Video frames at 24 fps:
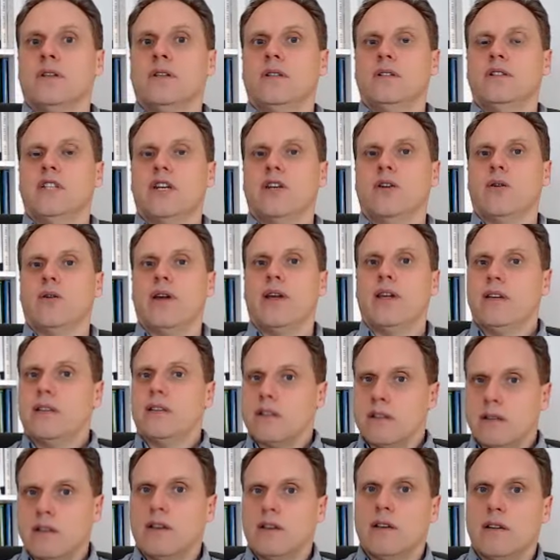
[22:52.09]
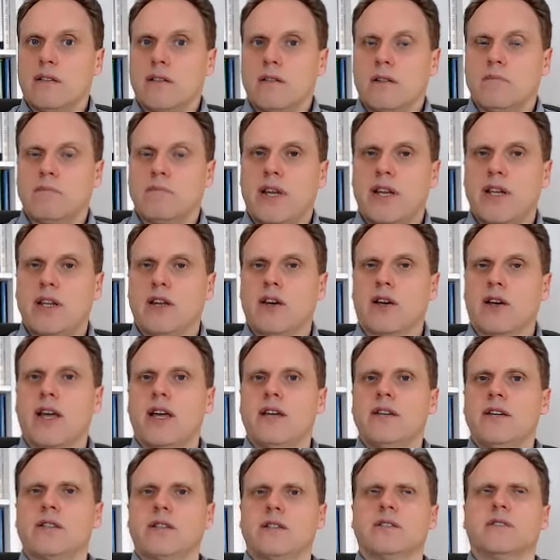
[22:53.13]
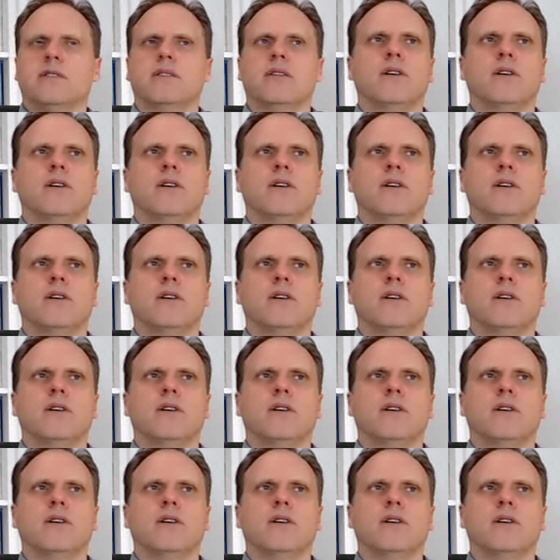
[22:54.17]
generate in many occasions.